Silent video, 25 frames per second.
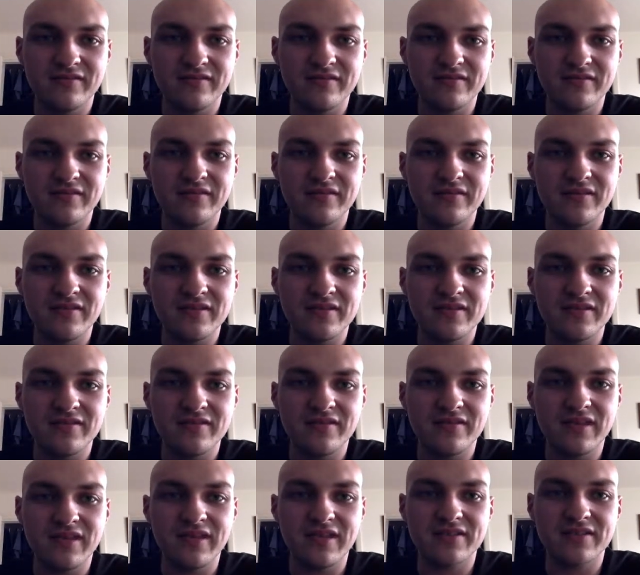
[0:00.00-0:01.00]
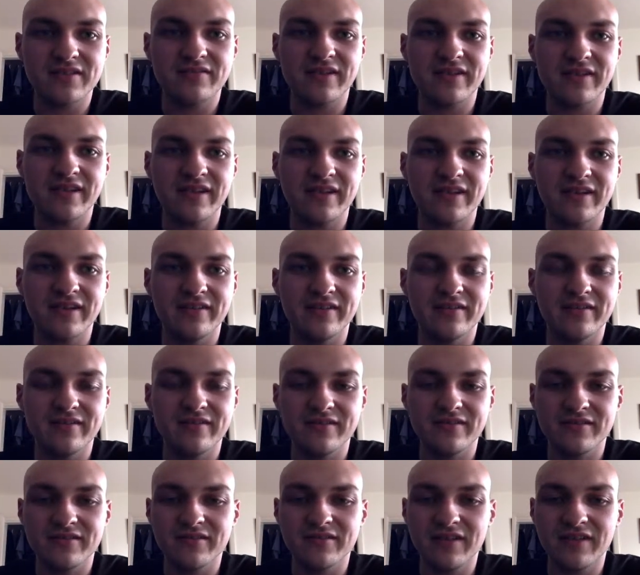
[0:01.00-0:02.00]
to this new task right here.
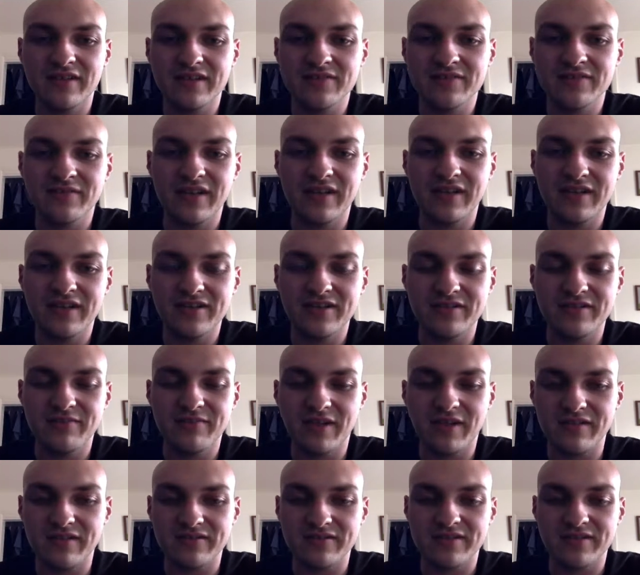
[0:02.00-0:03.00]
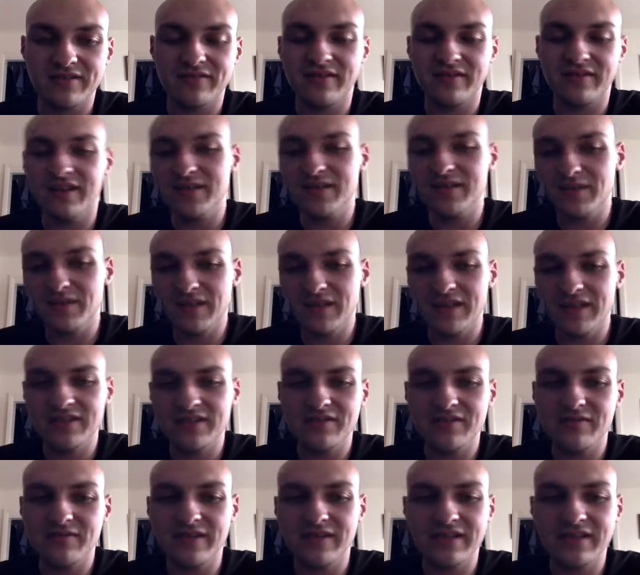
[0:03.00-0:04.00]
So that's what ng model is doing. That's what that
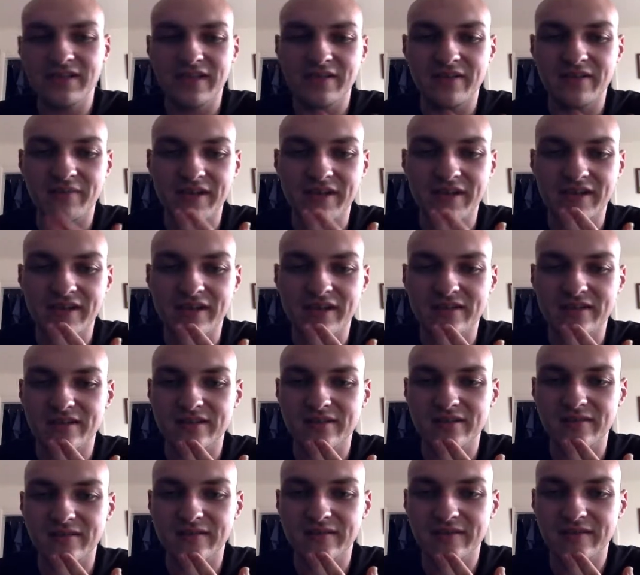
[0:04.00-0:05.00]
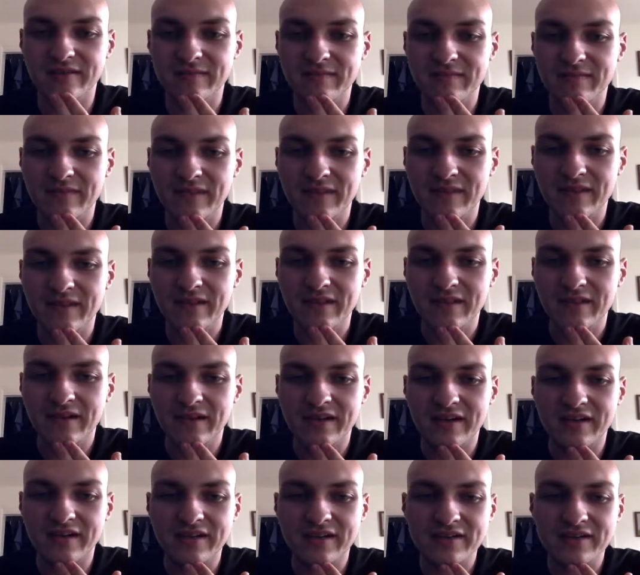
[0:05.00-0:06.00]
two-way data binding is doing. All
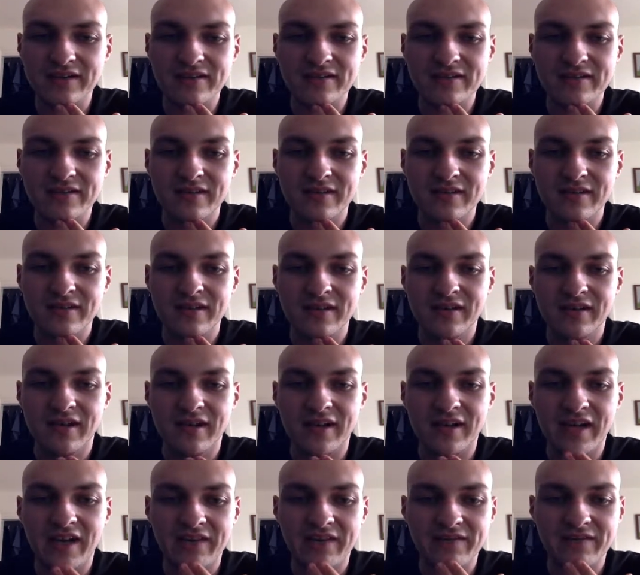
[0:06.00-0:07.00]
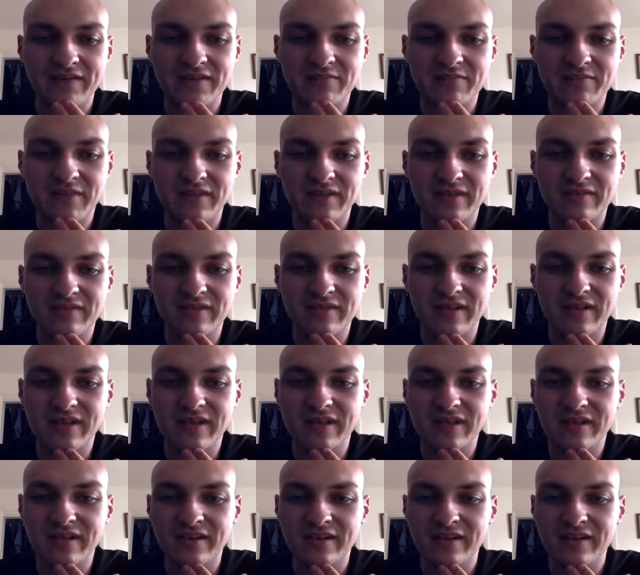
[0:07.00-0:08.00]
right, next, I have this button right
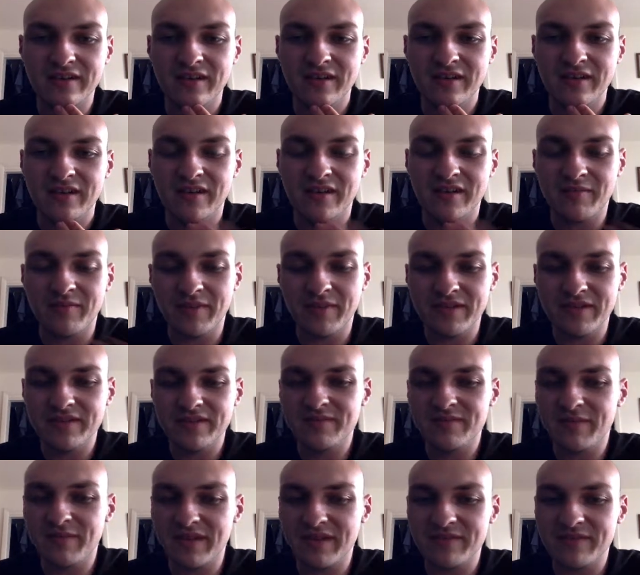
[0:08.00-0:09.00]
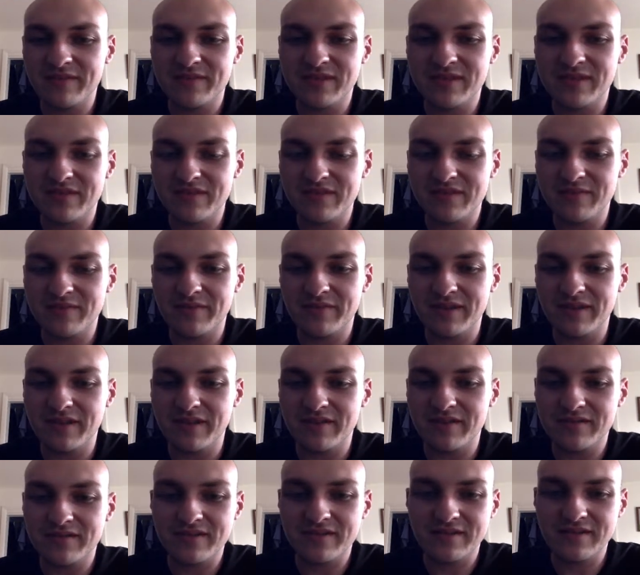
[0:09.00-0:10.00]
here. Now, buttons by themselves are pretty
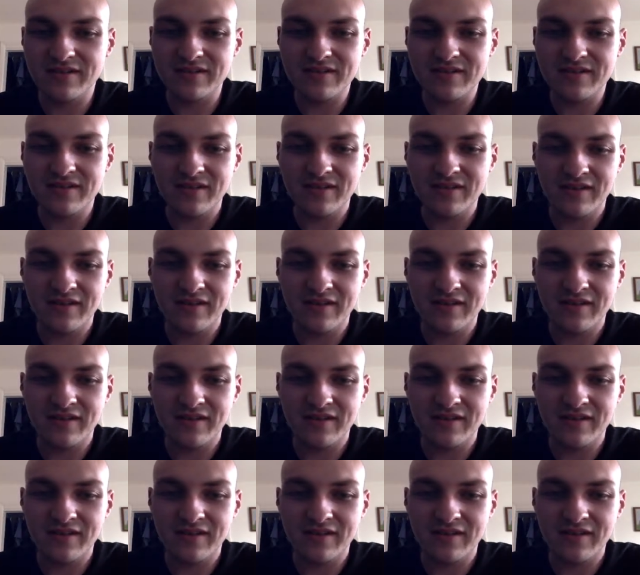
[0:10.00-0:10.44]
useless